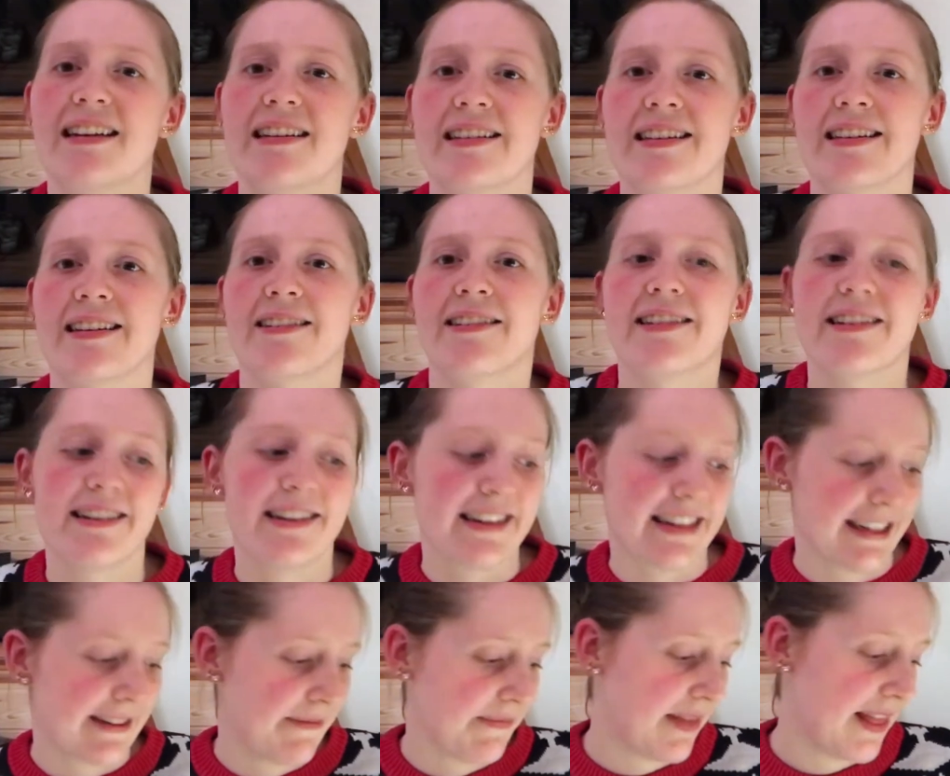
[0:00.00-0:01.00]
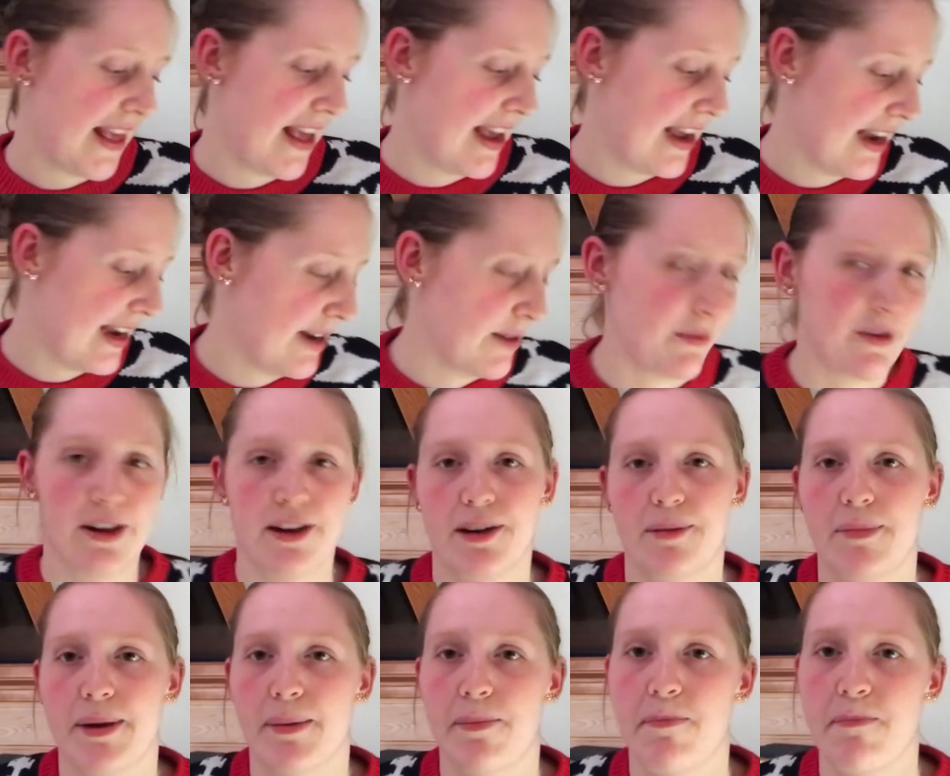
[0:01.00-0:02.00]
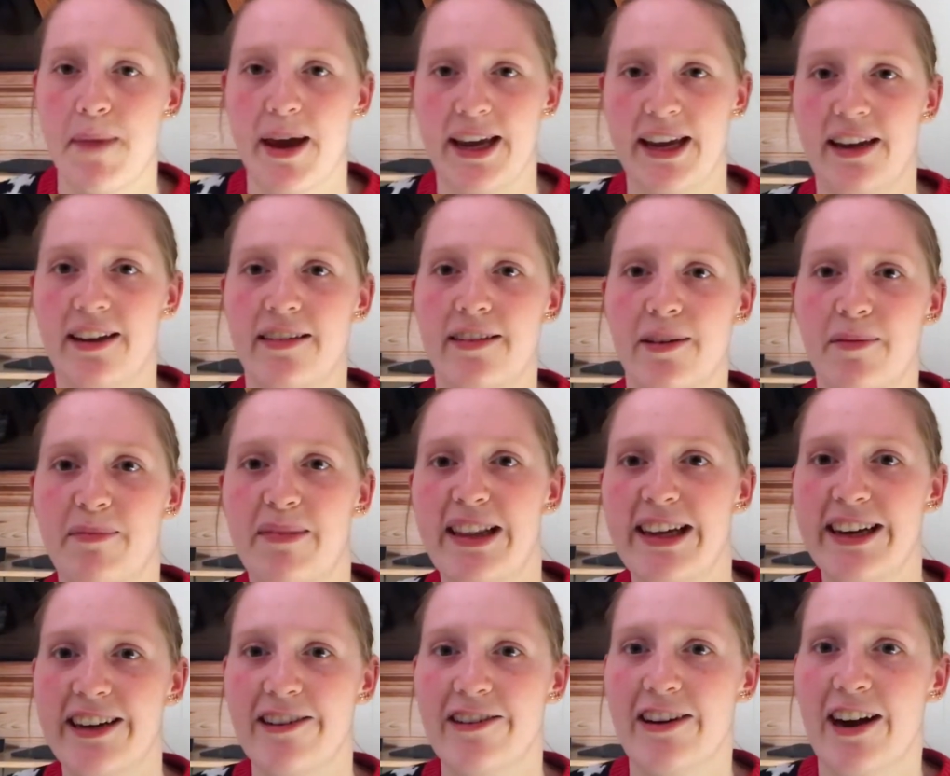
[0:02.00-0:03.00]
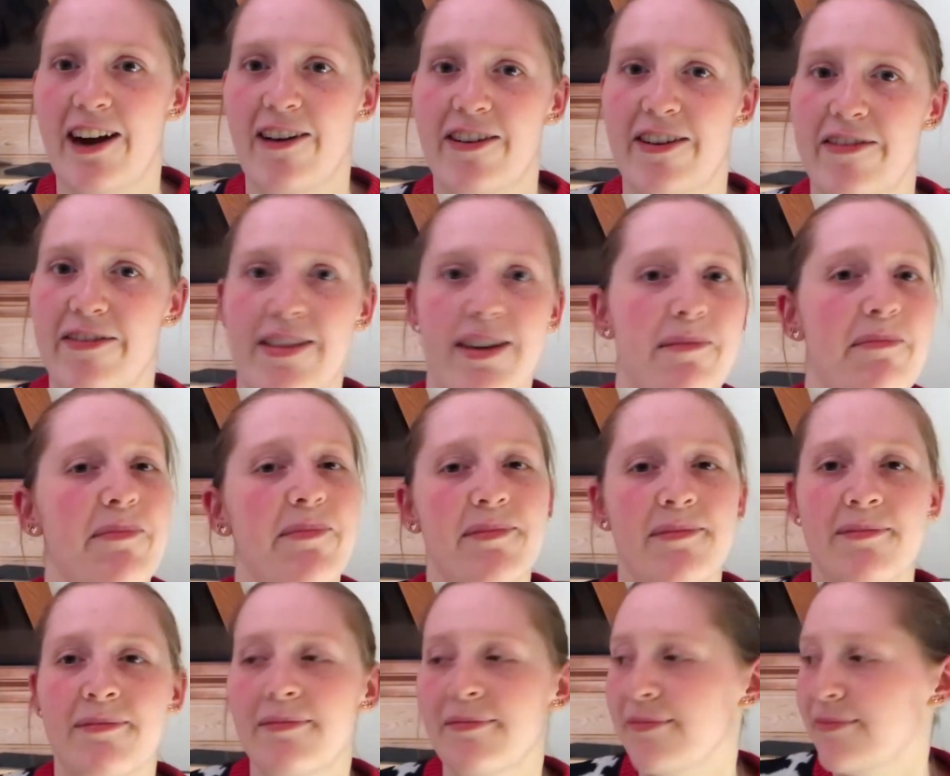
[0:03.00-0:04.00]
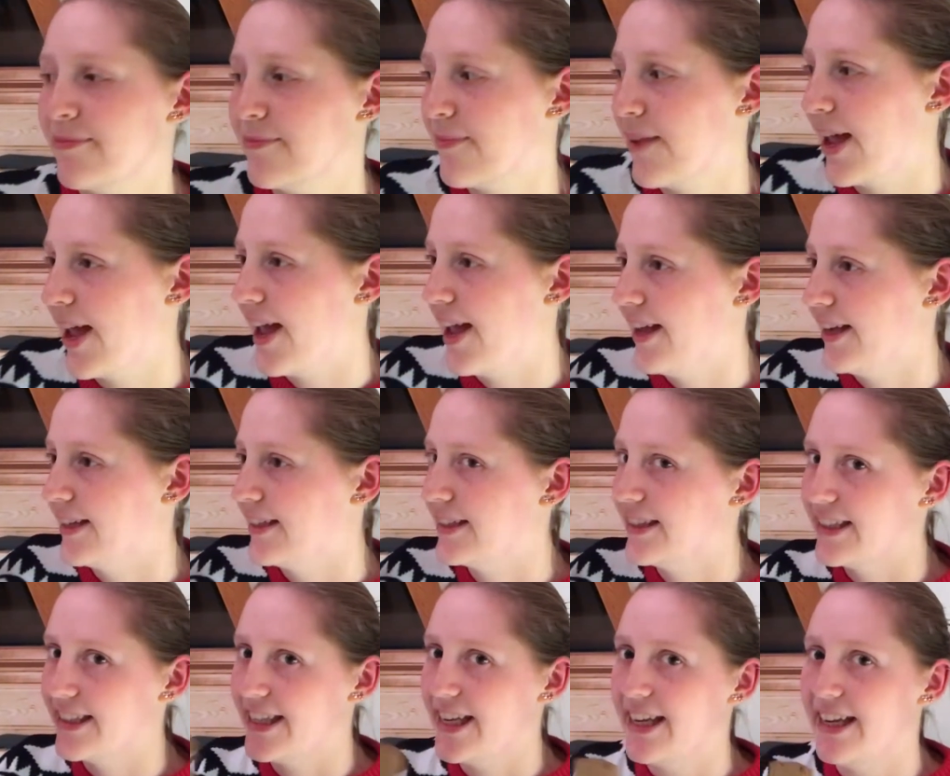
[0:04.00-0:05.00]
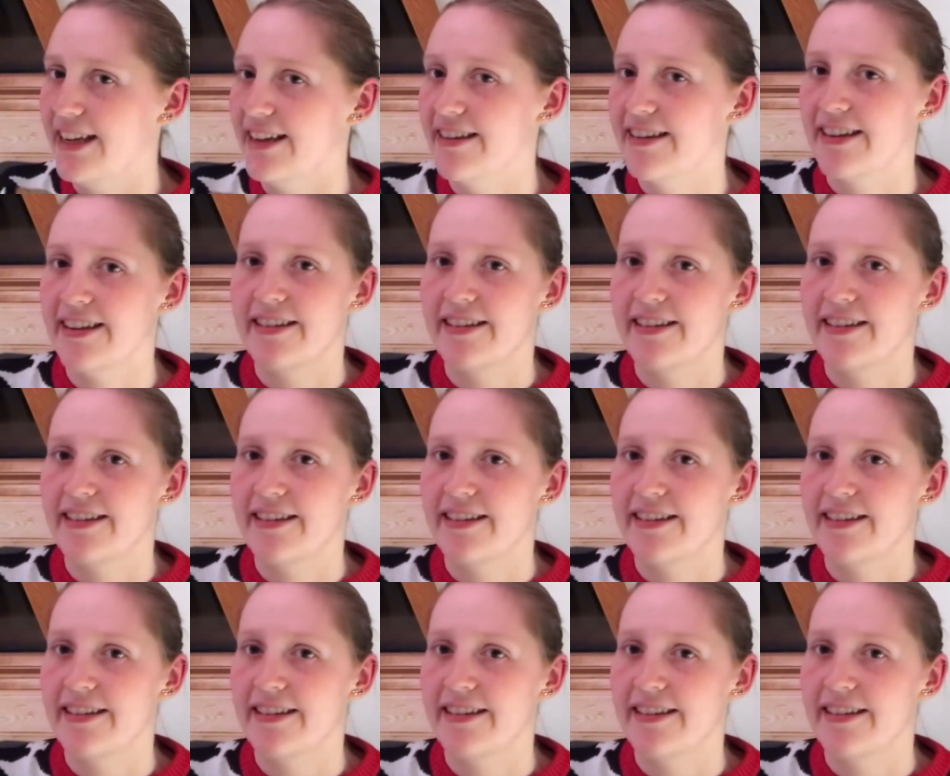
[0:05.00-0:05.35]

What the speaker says: So good! And we're gonna be making some liquor out of them. And yeah, let's get